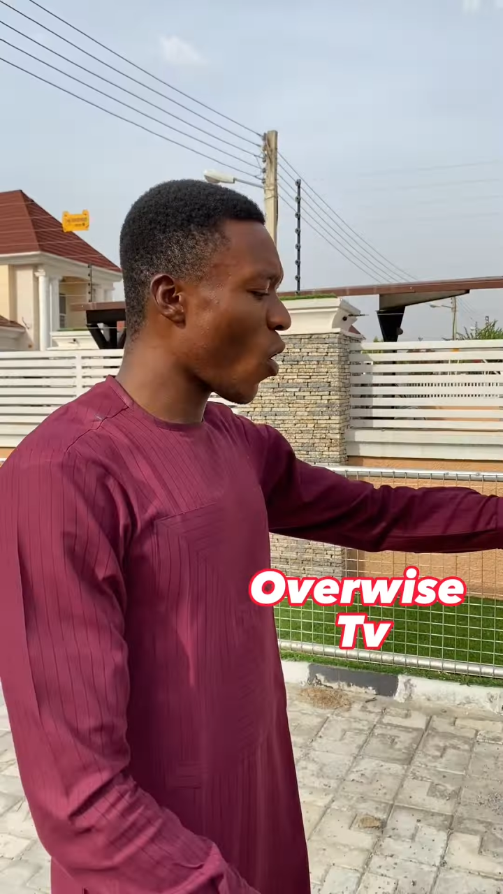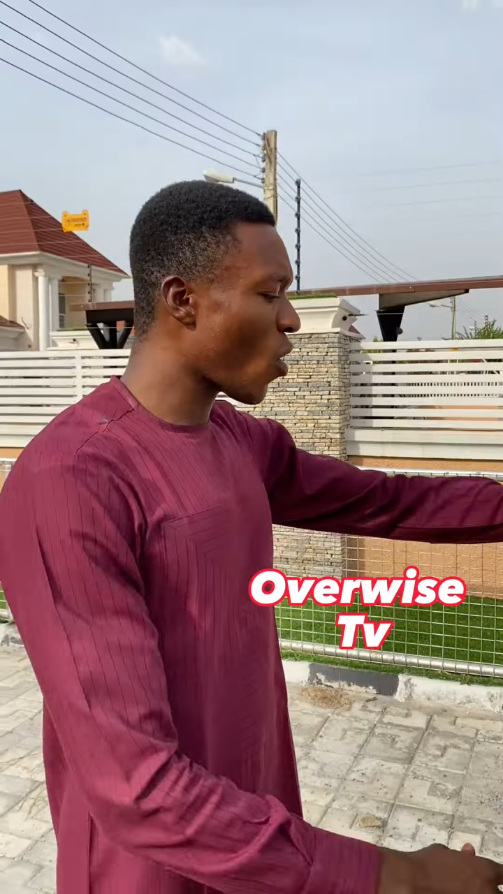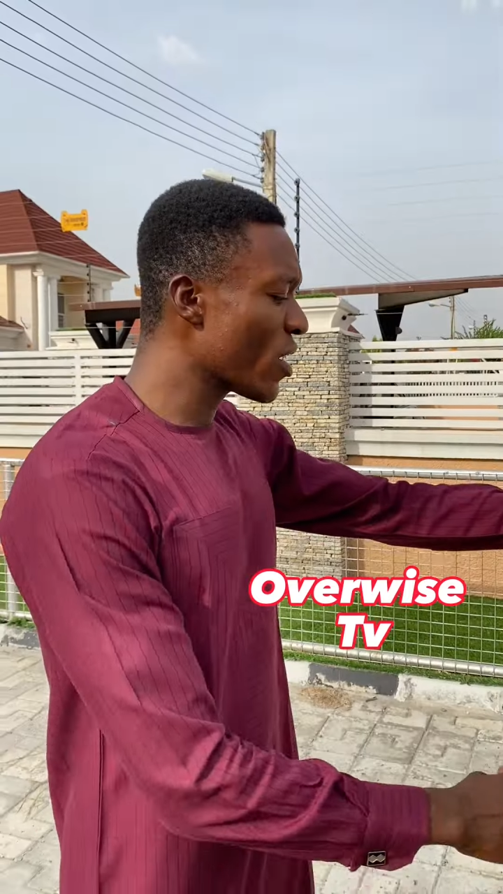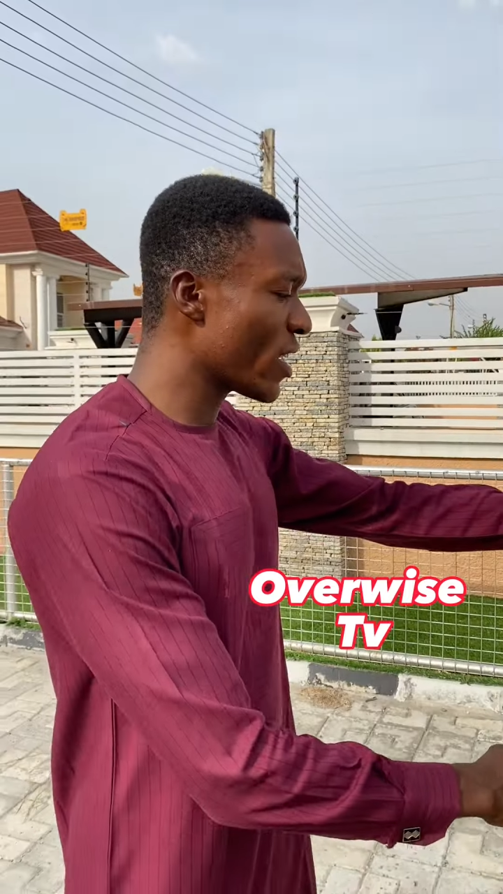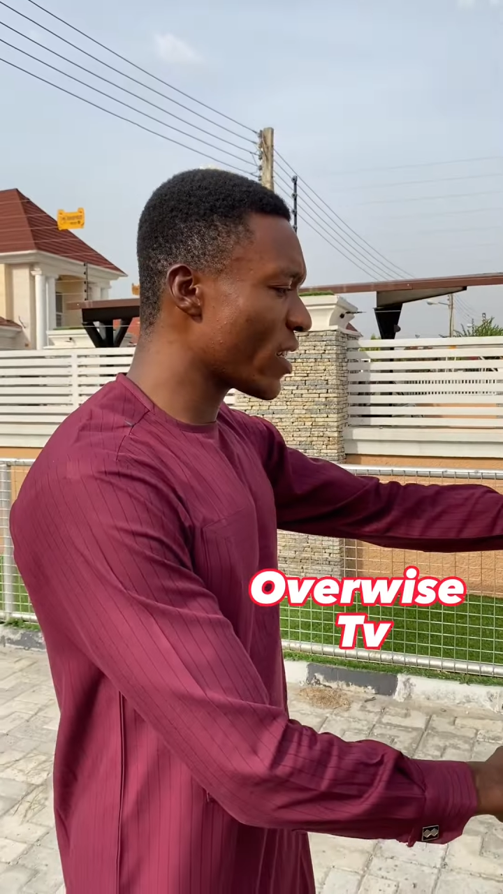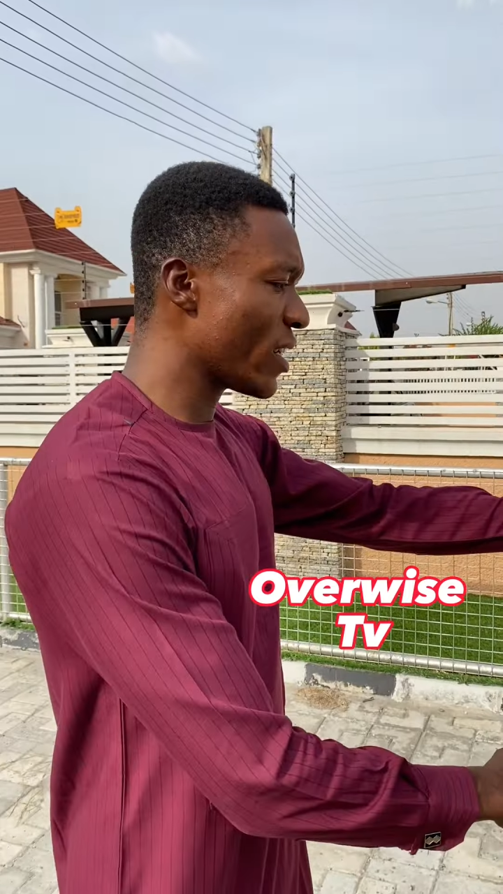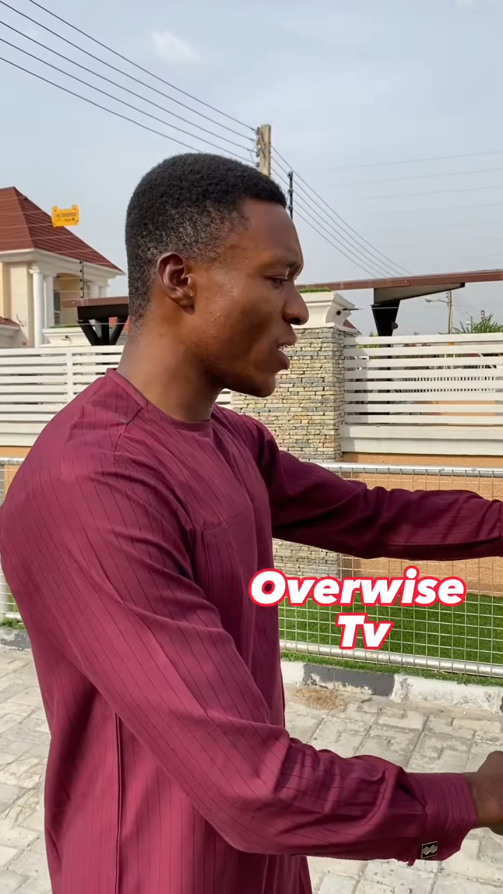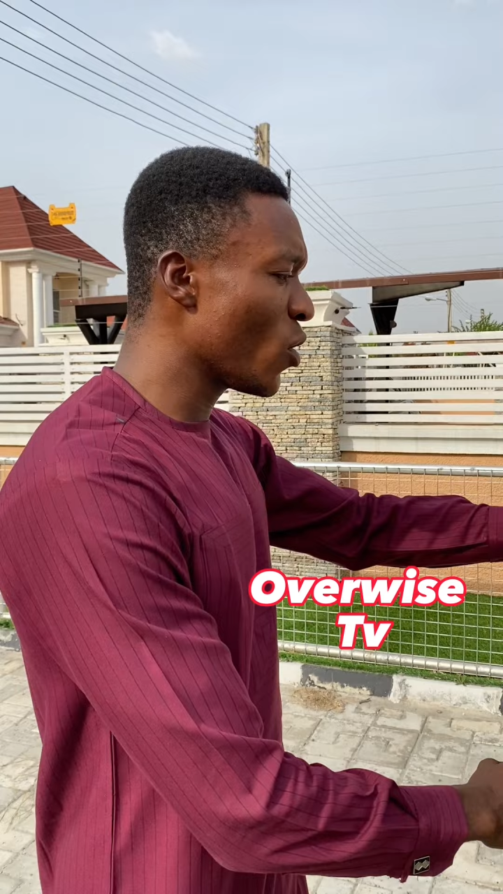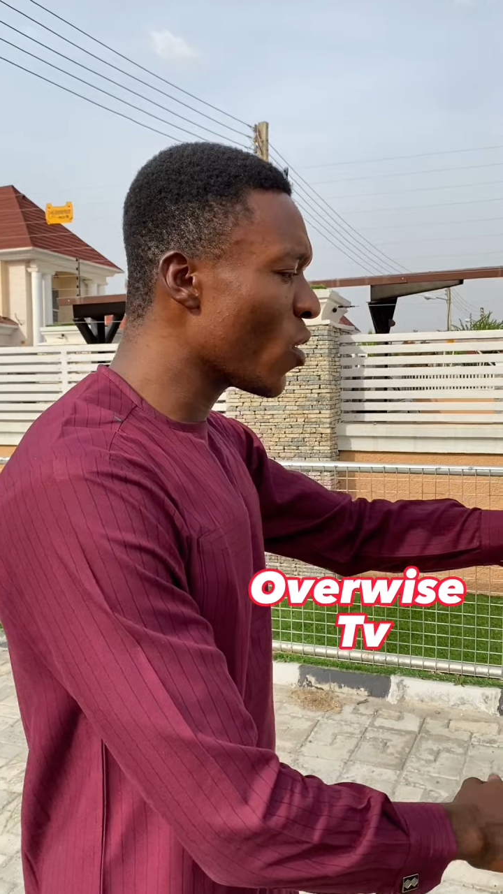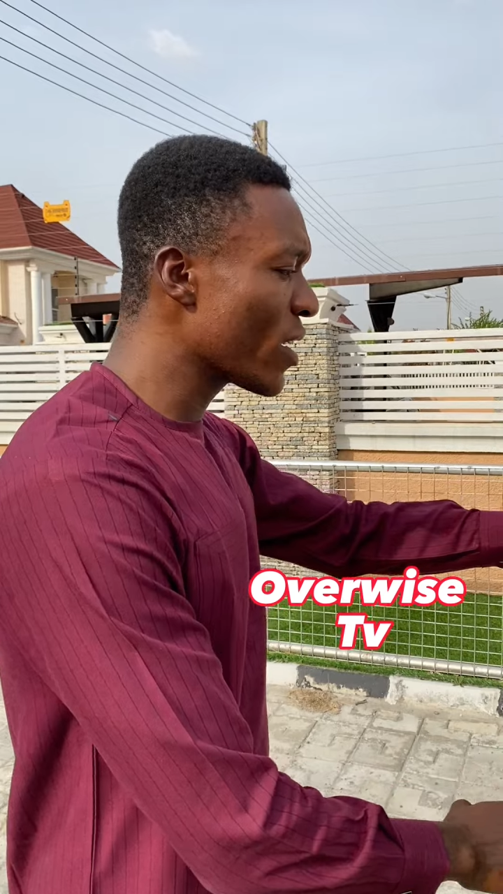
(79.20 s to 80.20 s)
Honestly,
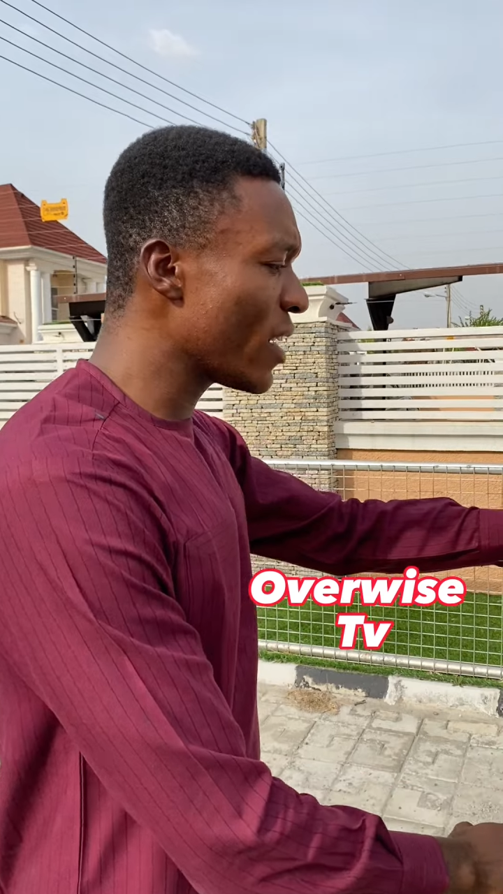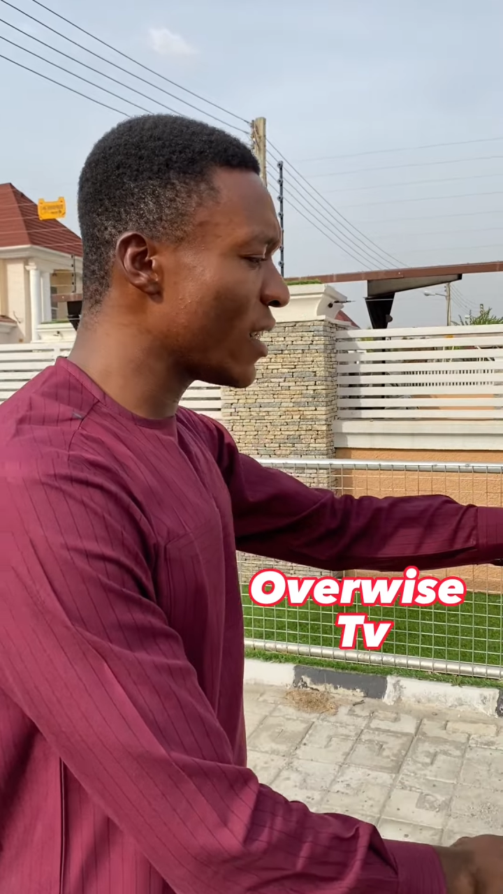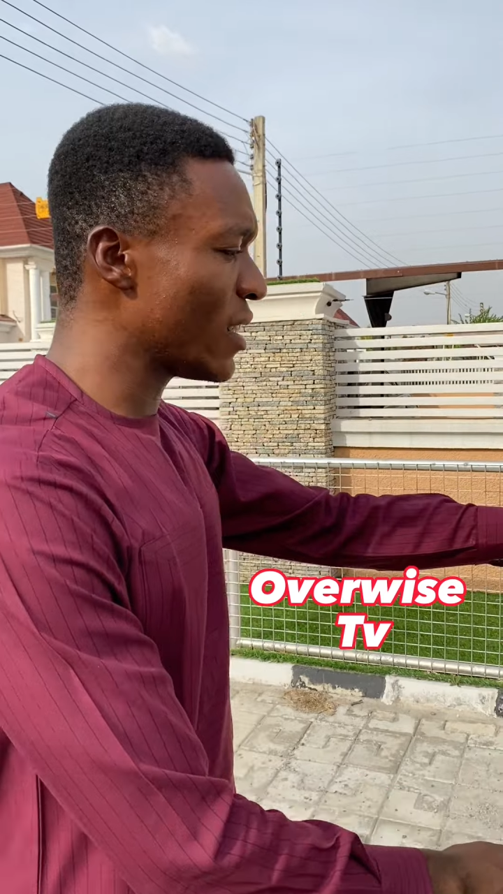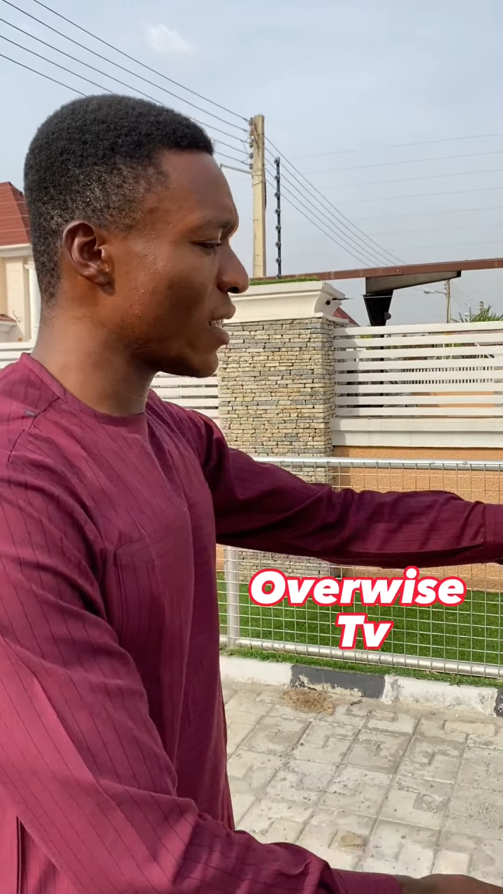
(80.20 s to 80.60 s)
young lady,